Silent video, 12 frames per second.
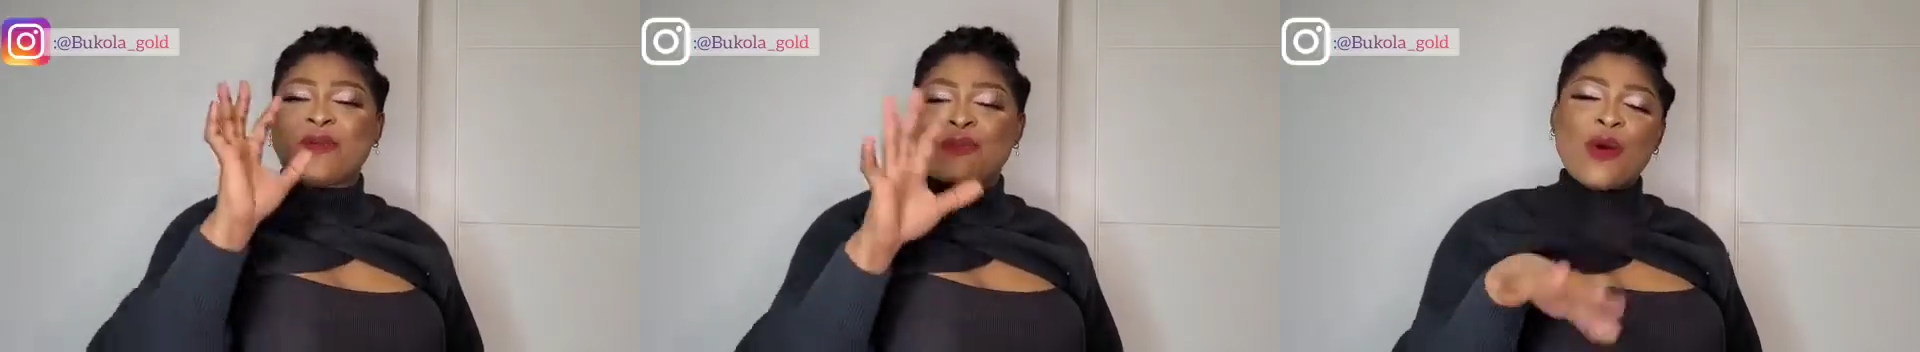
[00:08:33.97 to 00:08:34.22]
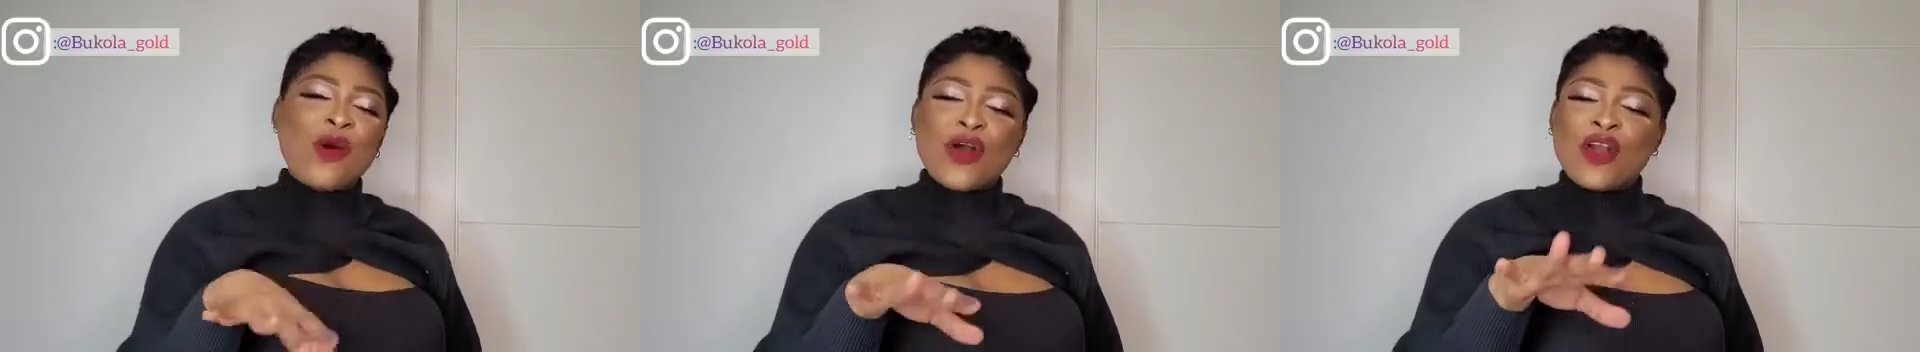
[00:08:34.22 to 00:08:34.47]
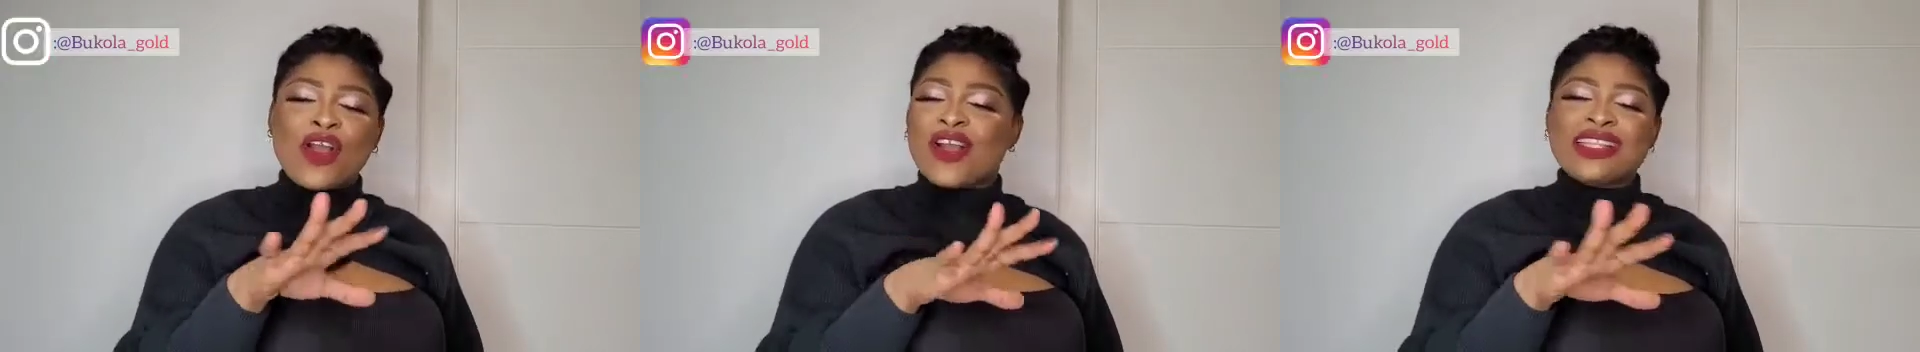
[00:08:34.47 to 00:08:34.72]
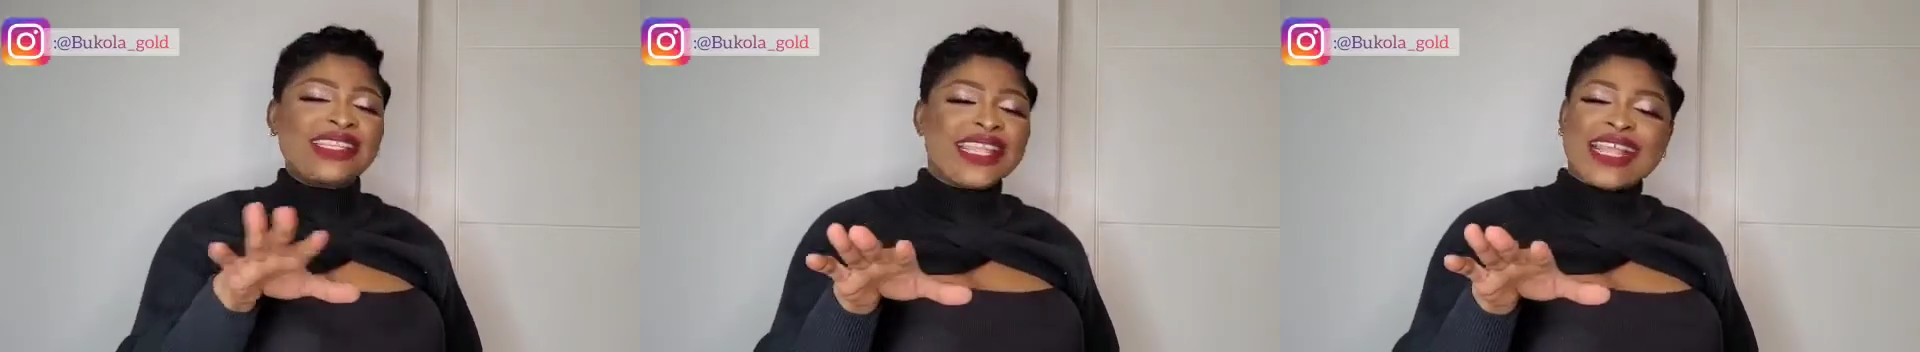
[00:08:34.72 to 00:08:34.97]
more
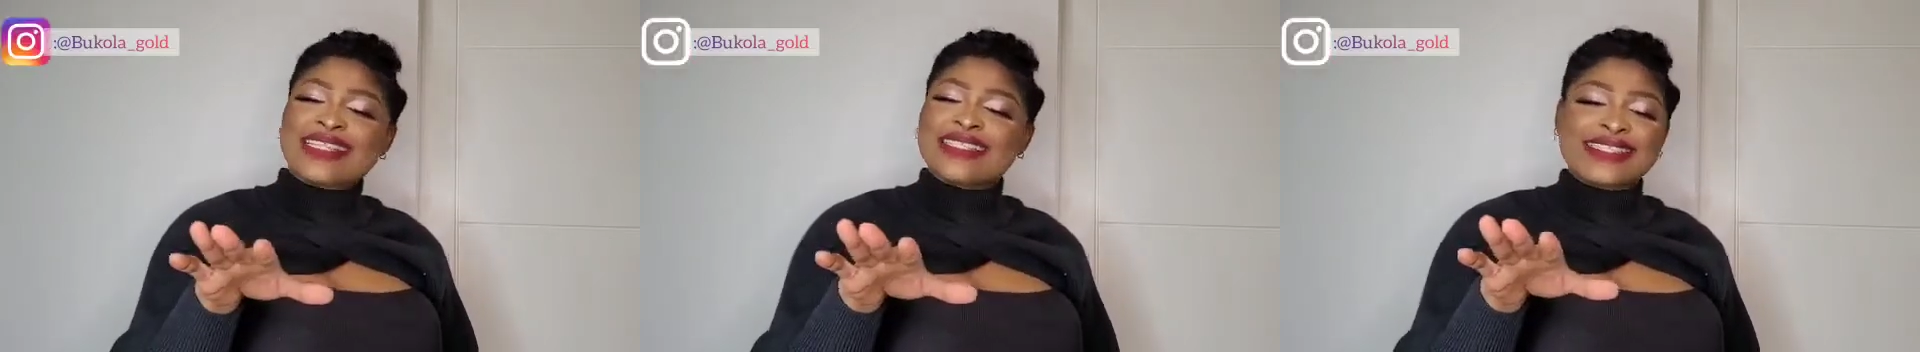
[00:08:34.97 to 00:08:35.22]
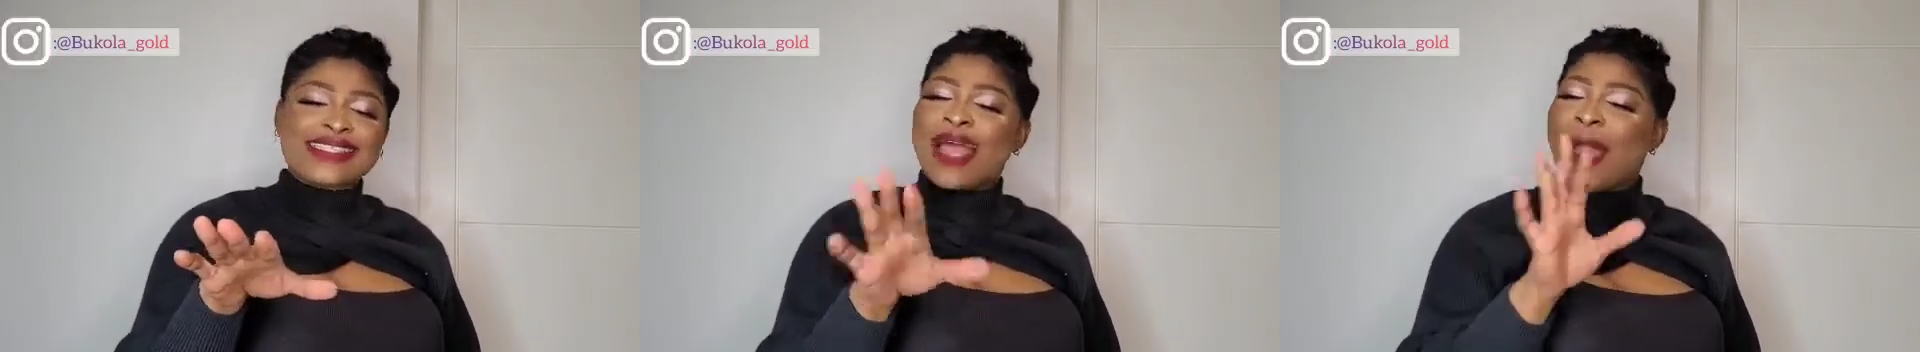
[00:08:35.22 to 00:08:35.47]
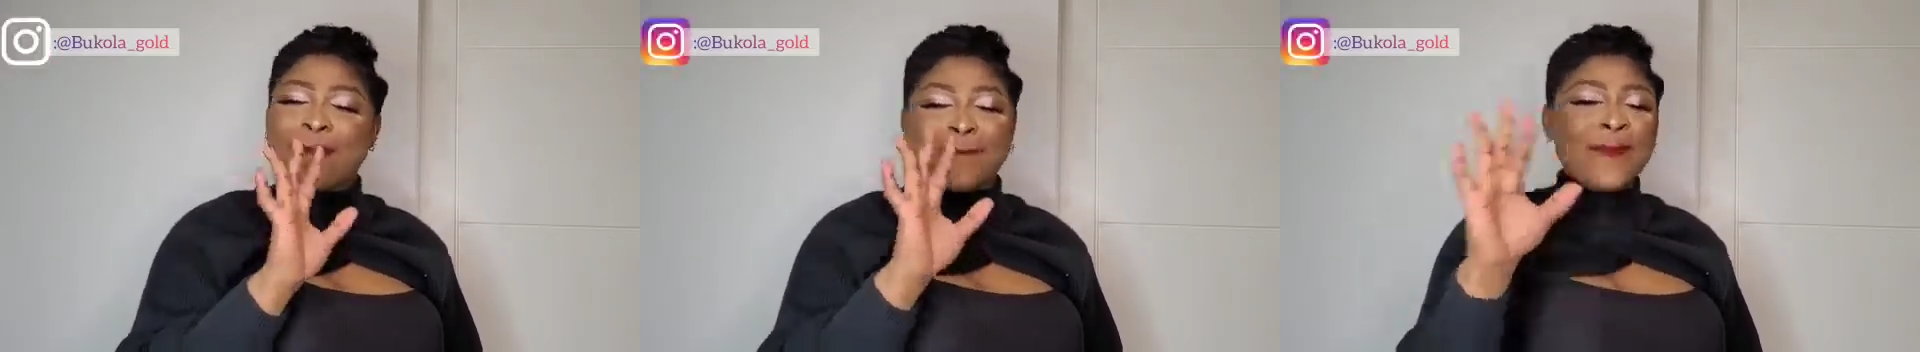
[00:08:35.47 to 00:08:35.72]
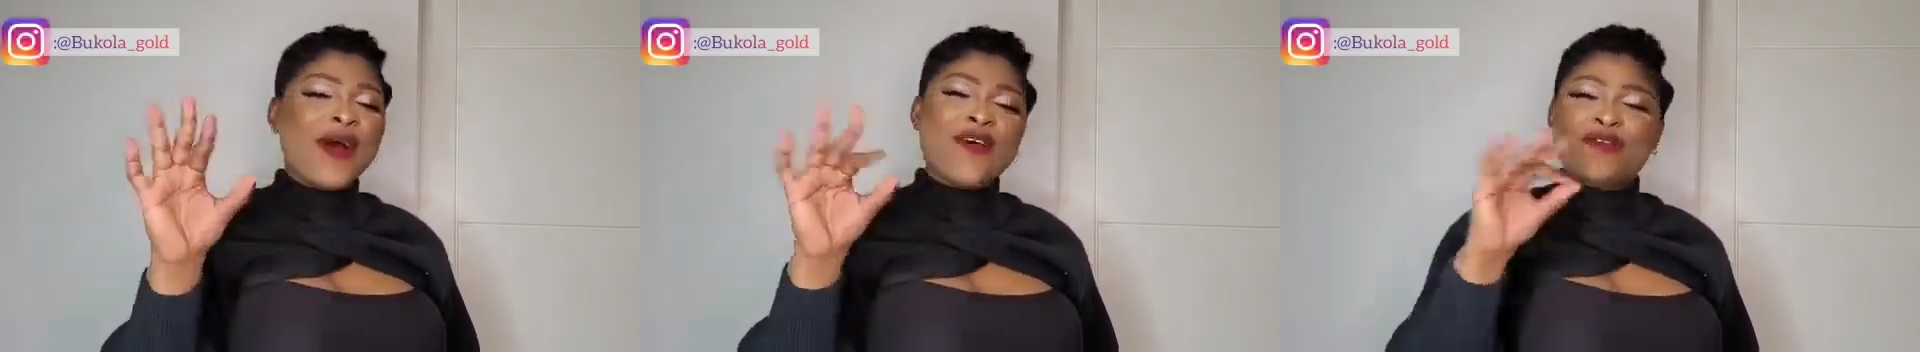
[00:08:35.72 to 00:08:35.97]
content,
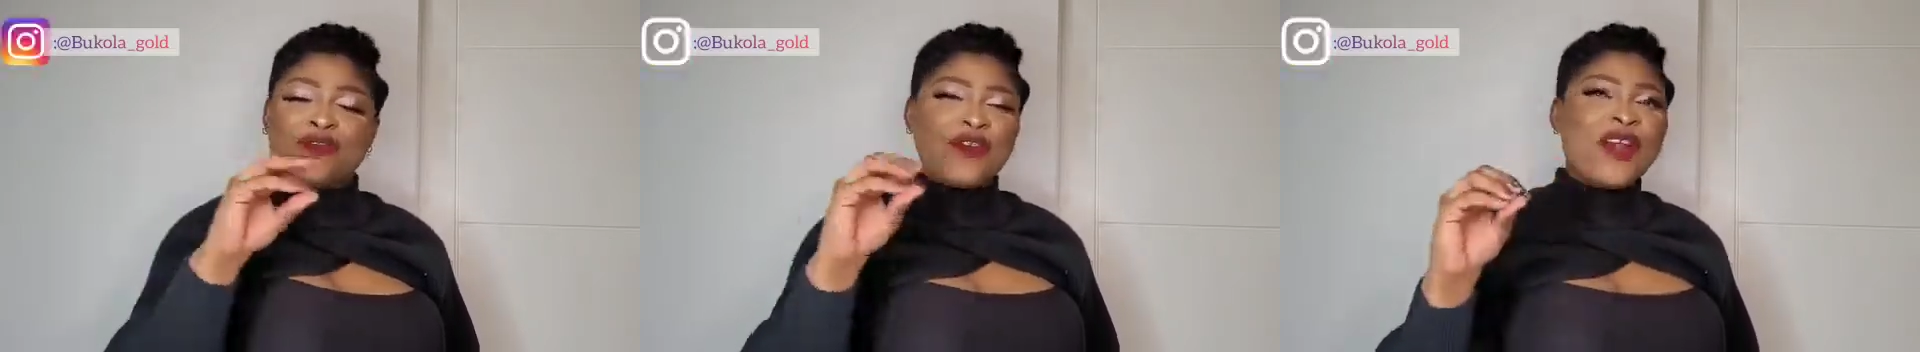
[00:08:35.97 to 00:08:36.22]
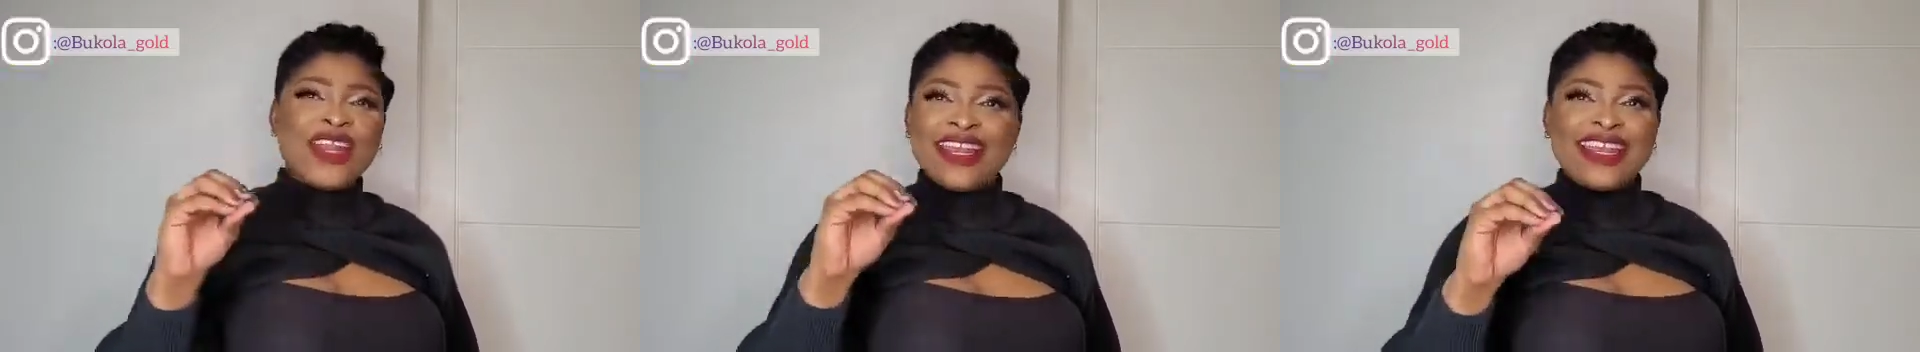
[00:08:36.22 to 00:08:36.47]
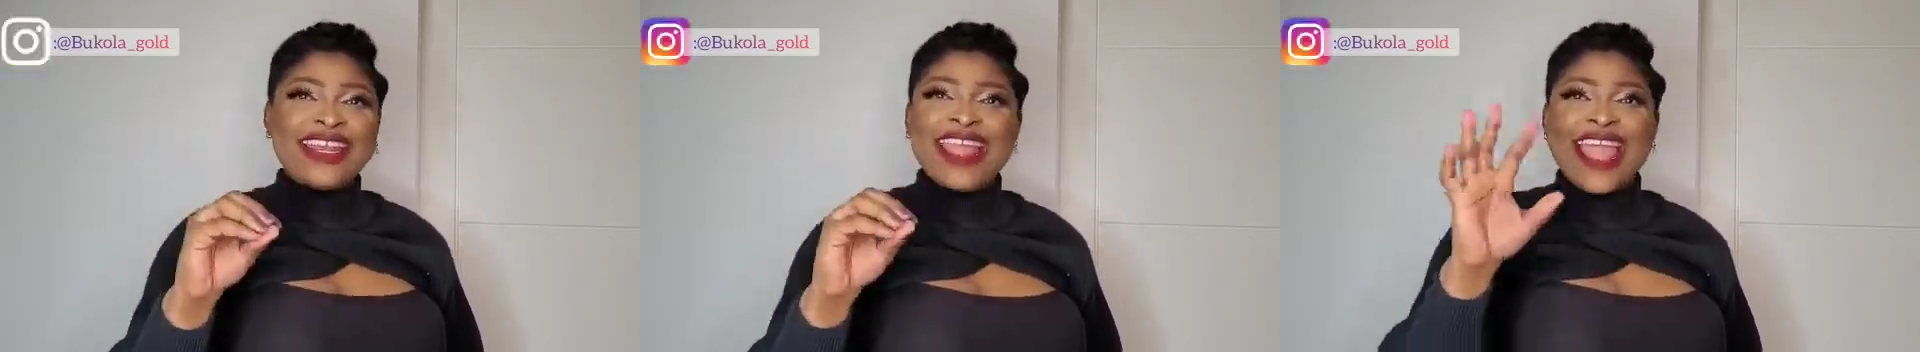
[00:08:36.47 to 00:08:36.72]
more fun,